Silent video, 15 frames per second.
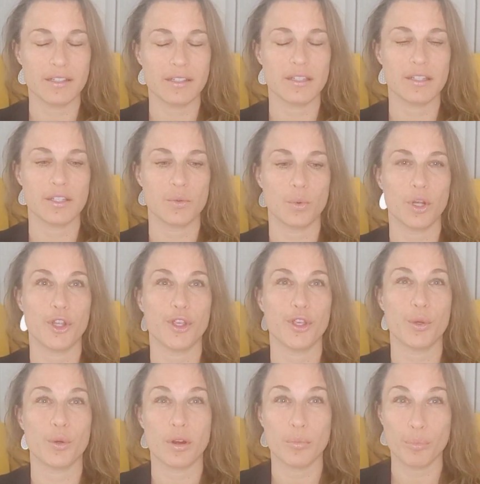This is what
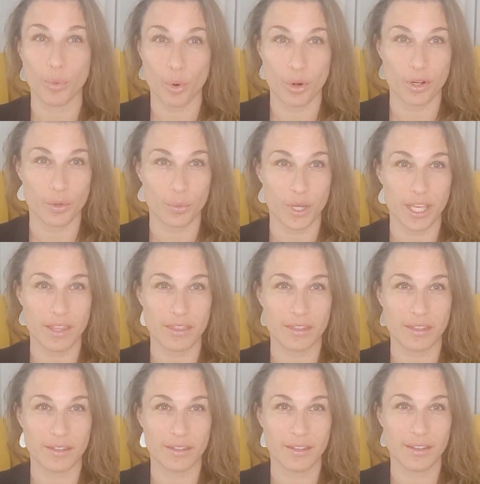you're born with.